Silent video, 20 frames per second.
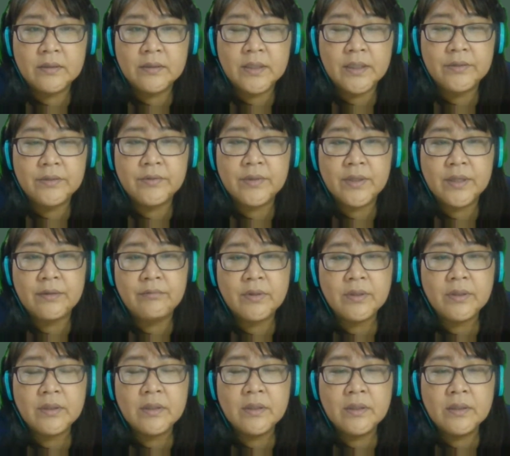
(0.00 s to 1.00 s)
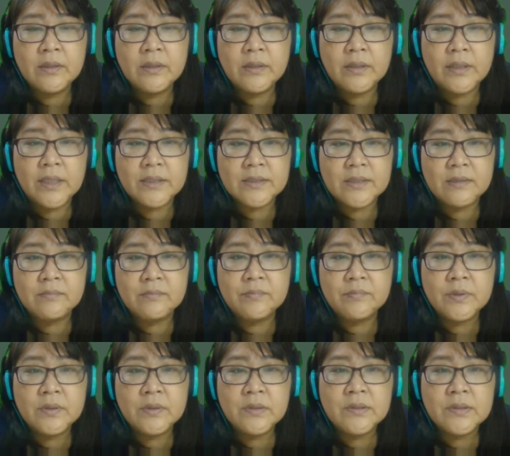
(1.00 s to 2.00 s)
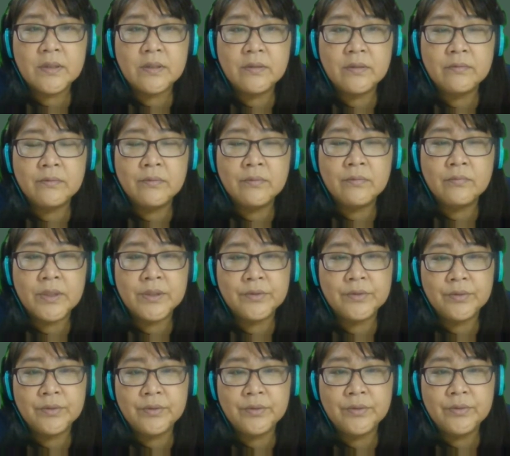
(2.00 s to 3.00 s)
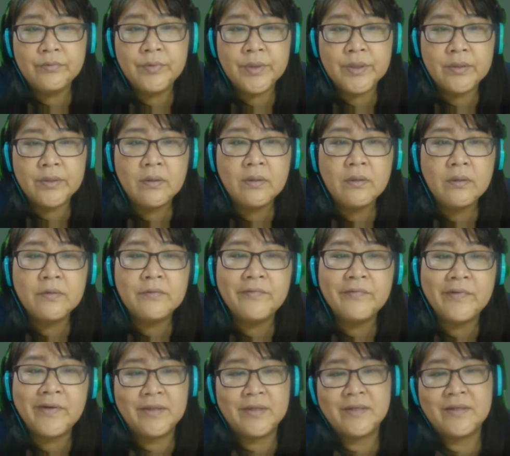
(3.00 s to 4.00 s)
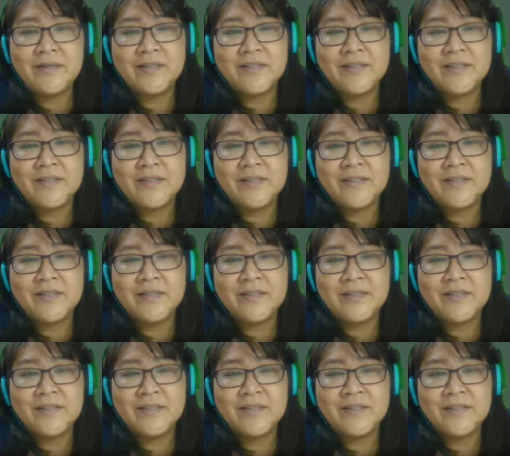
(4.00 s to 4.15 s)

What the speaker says: Then you can write examples of what do you do with your father.